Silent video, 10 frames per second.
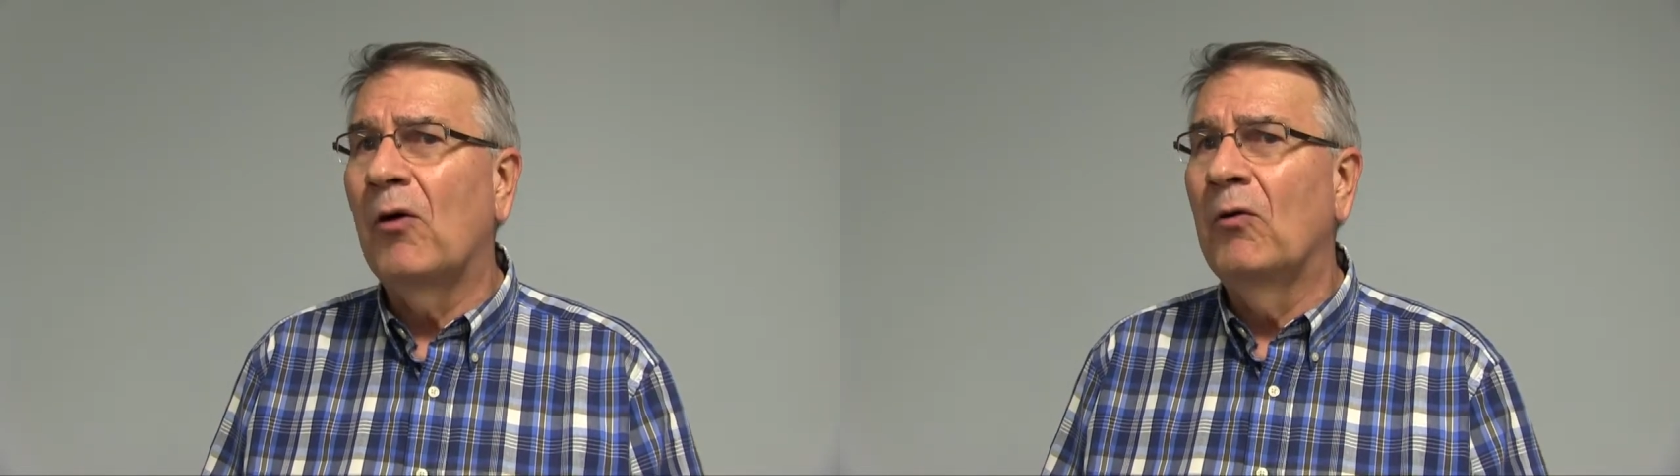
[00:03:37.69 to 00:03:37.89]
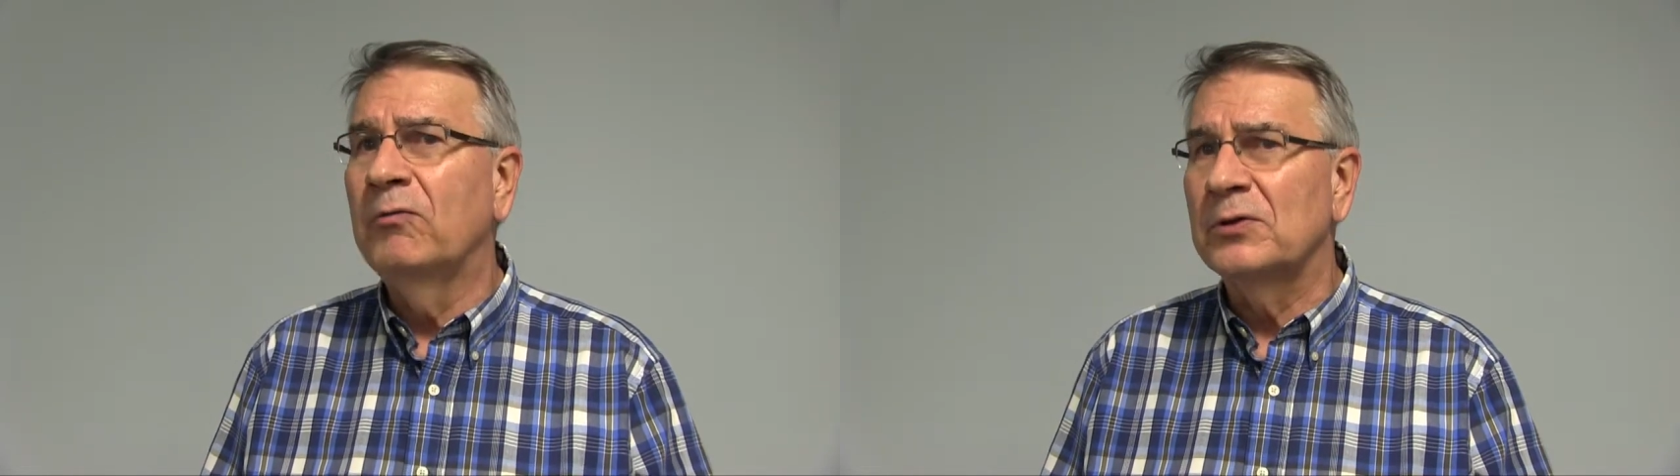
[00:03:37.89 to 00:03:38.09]

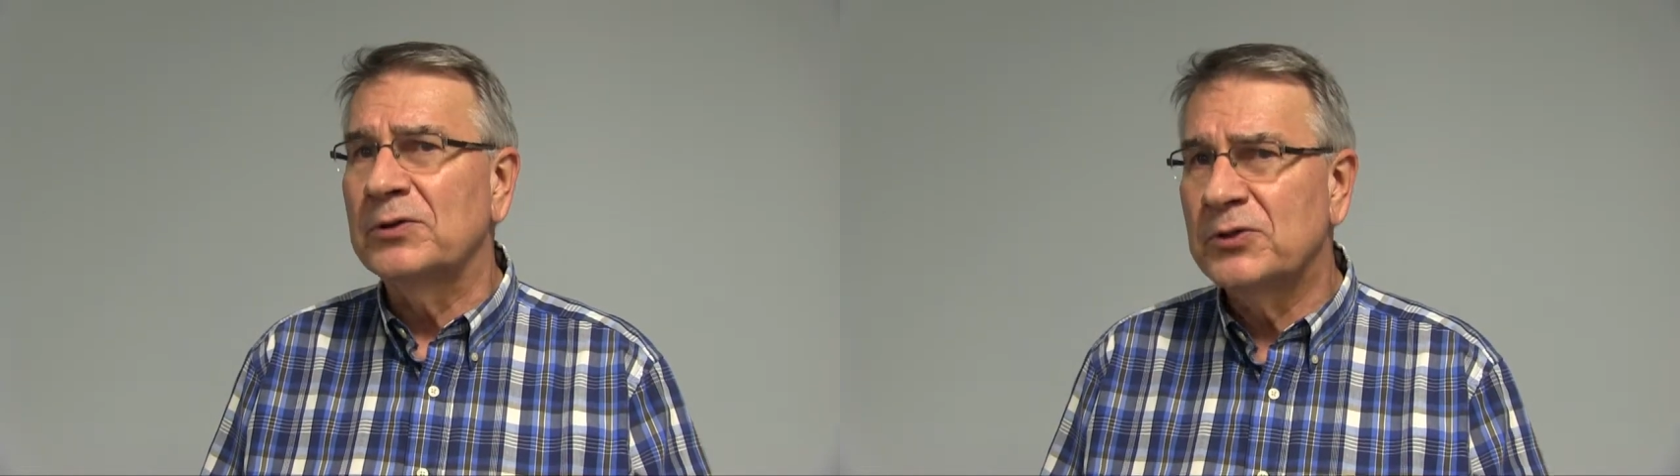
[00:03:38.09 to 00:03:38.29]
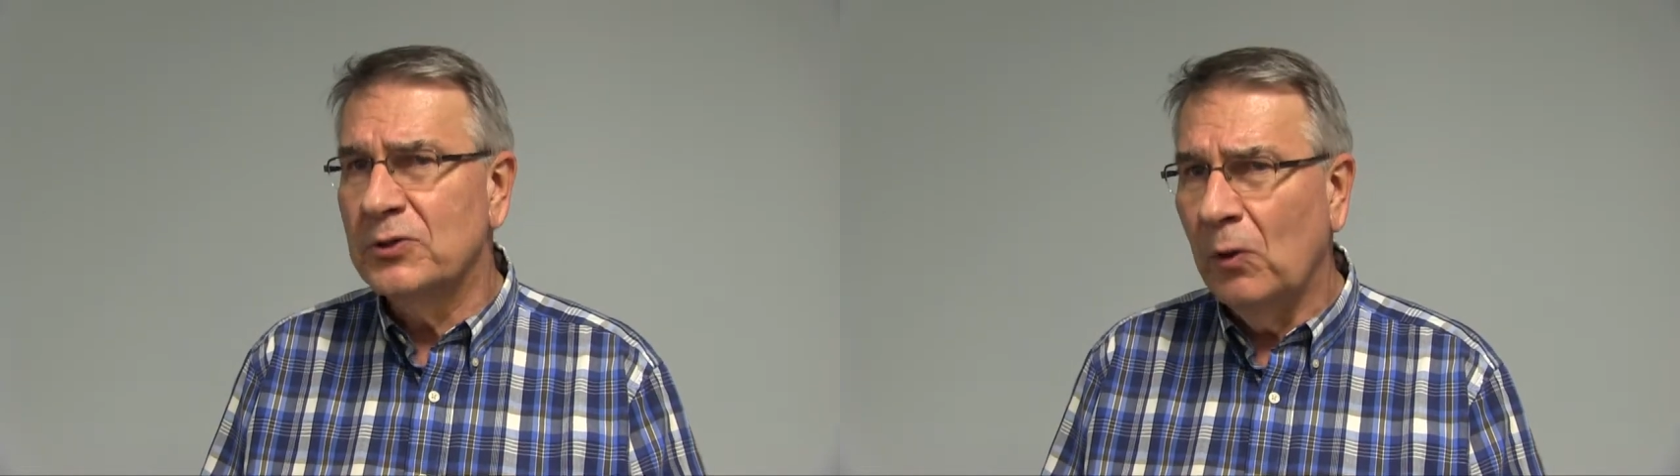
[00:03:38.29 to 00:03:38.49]

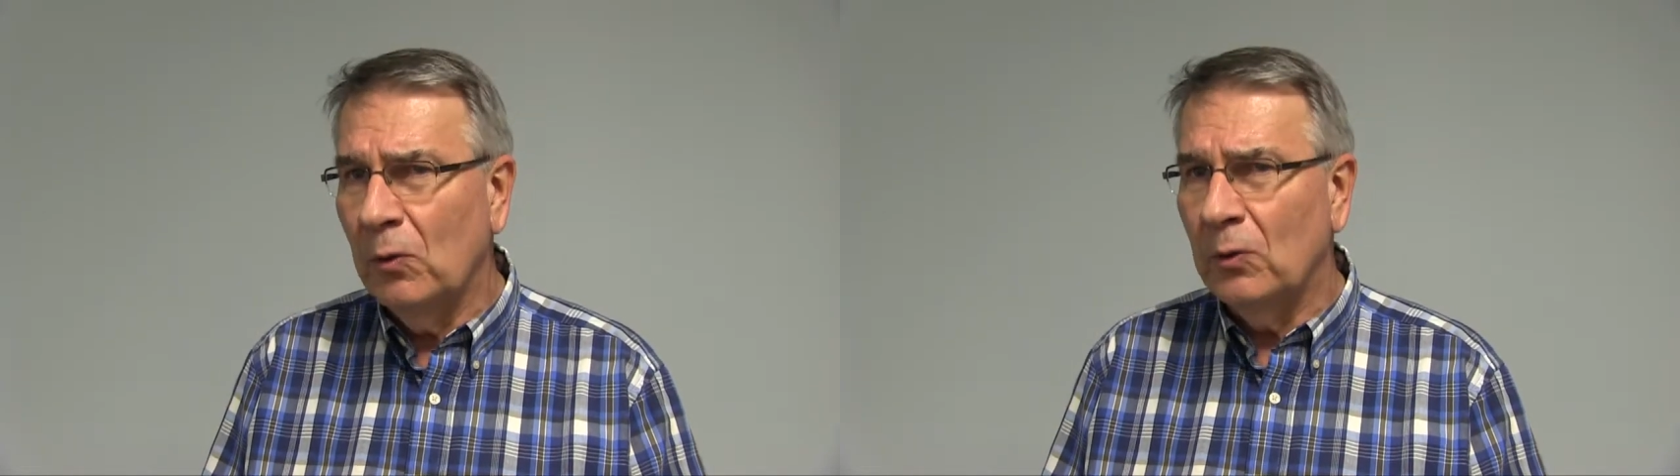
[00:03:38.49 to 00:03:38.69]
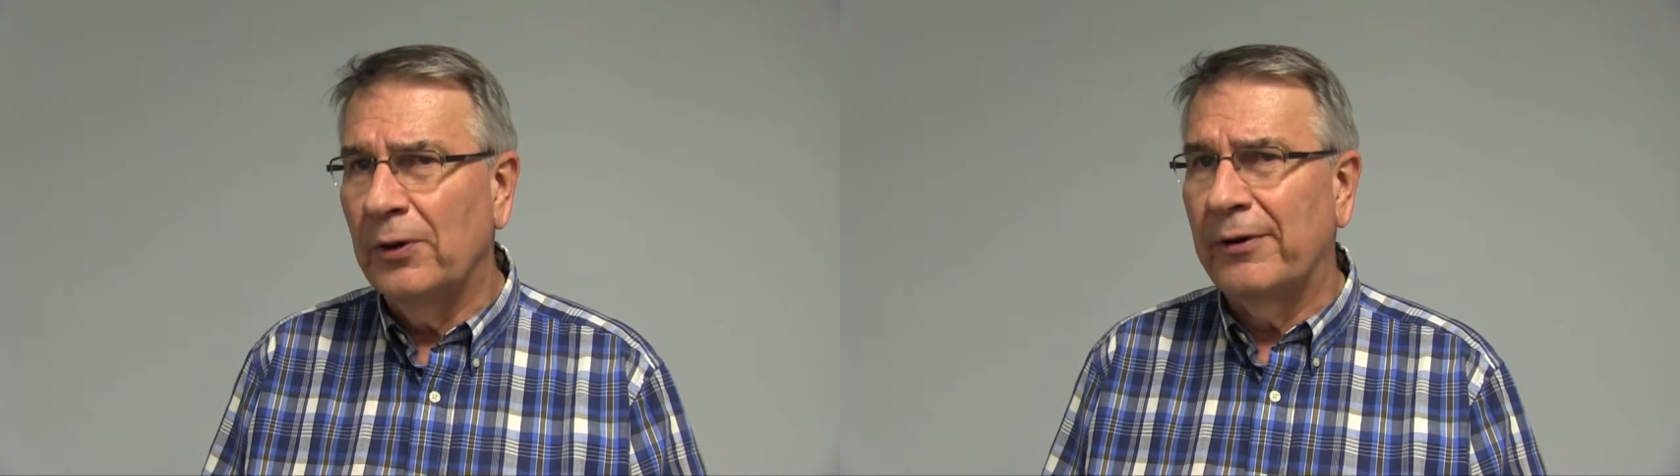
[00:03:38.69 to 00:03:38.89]

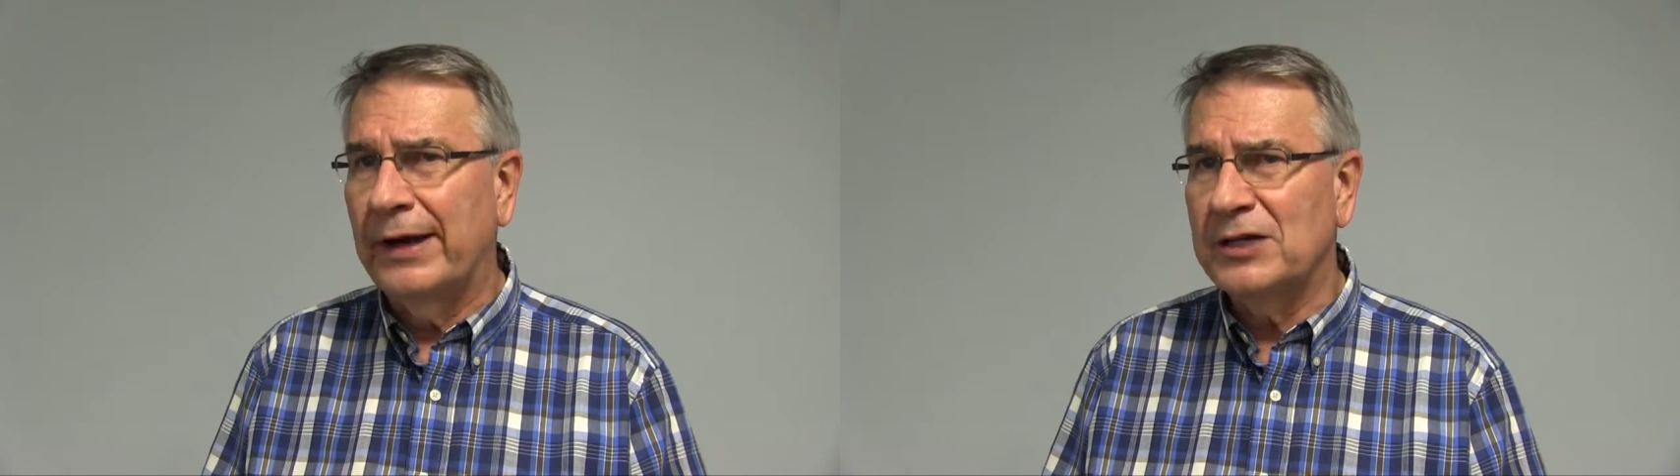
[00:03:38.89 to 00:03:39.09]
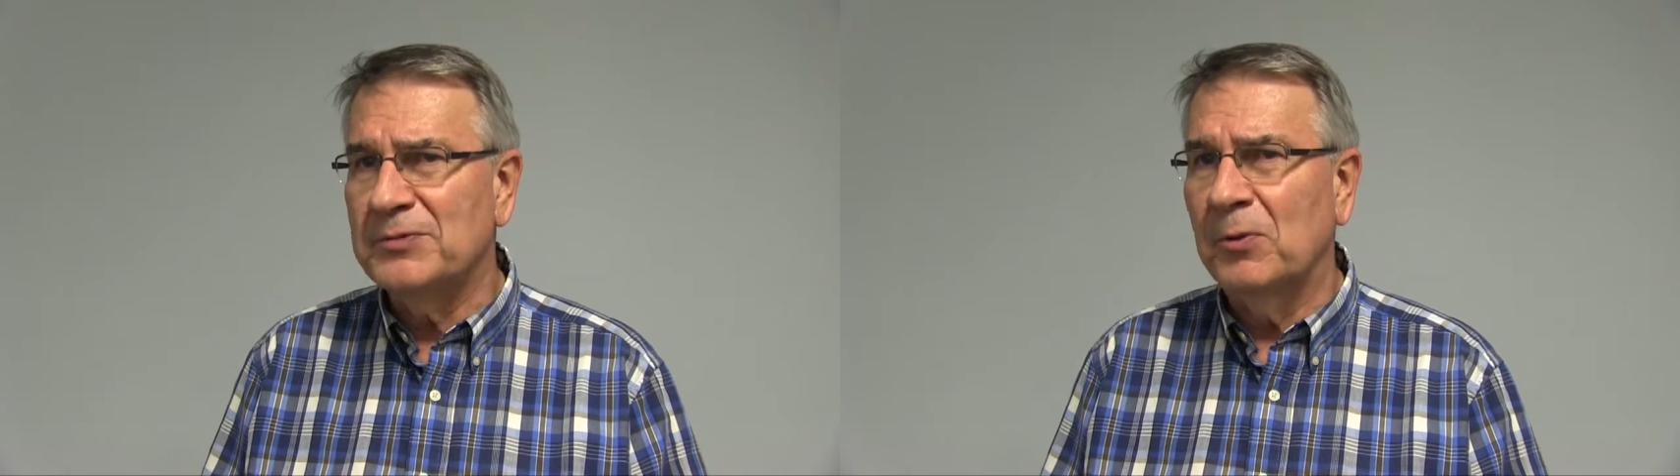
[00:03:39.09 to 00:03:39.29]
oversold on
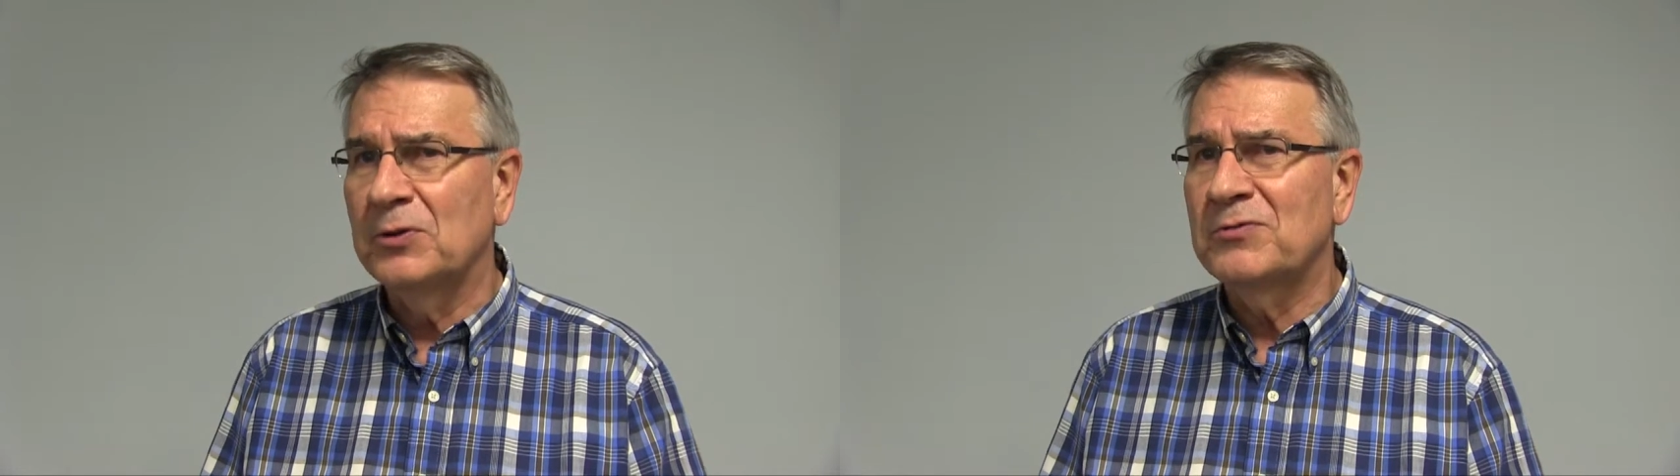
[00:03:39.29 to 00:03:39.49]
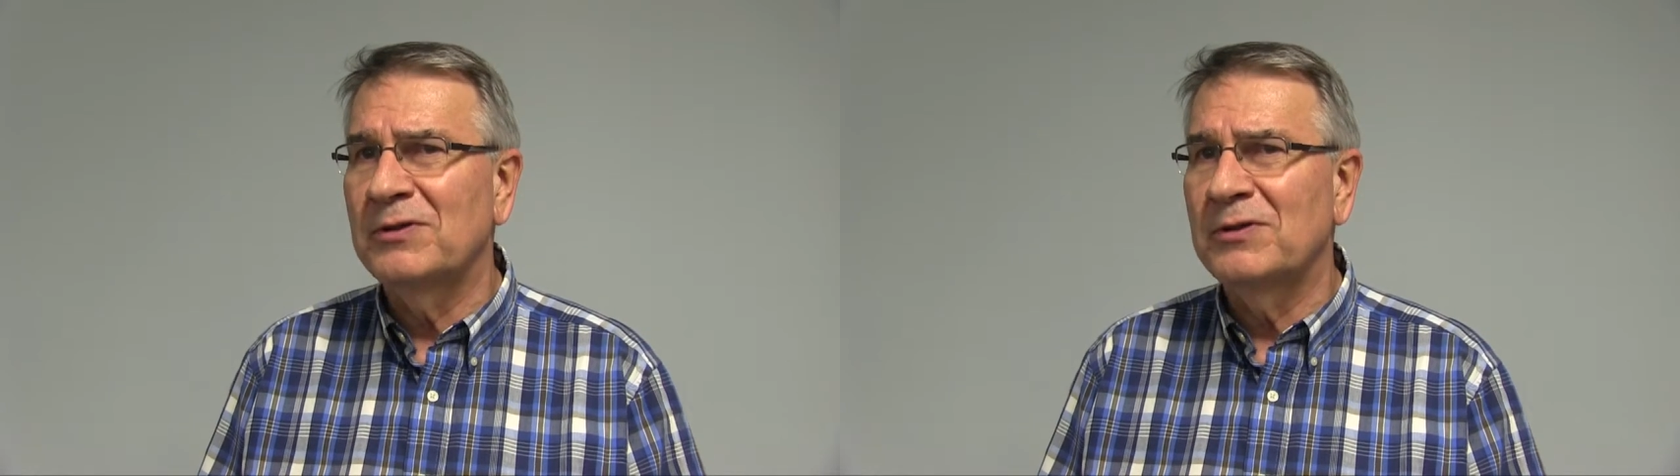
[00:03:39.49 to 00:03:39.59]
exports.